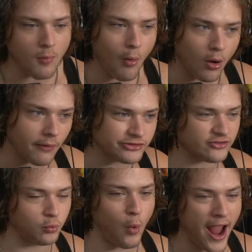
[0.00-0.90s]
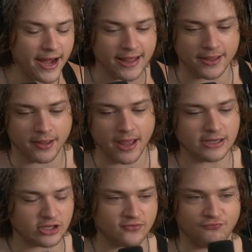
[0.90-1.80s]
more of just waiting and
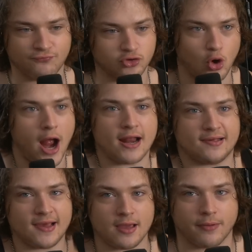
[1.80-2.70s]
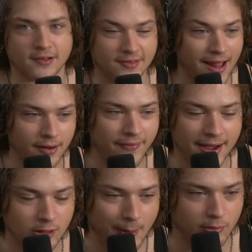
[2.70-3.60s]
just trying to see. Because they don't, they
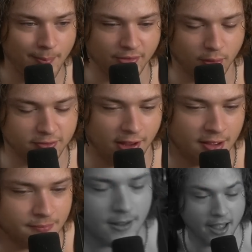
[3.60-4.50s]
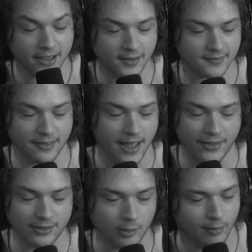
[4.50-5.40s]
didn't know about Robin this whole time, I guess. Yeah, they
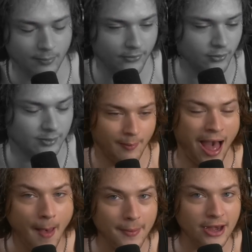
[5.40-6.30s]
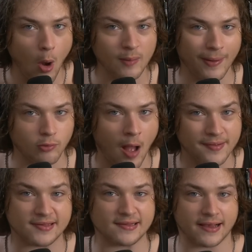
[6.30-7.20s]
didn't know about Robin this whole I've been knowing about
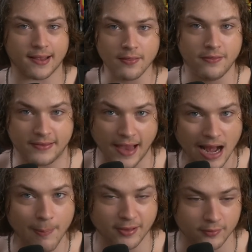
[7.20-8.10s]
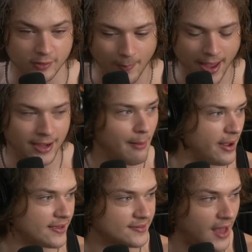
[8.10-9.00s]
Robin since like ten episodes ago, man. I'm
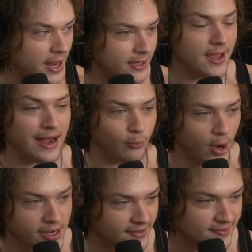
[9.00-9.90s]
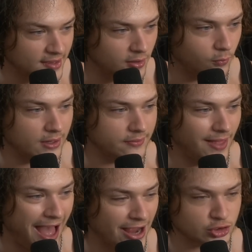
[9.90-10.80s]
excited and I'm ready to see what
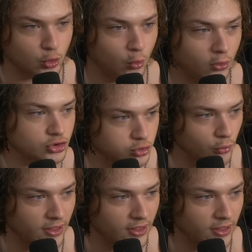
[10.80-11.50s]
the actual truth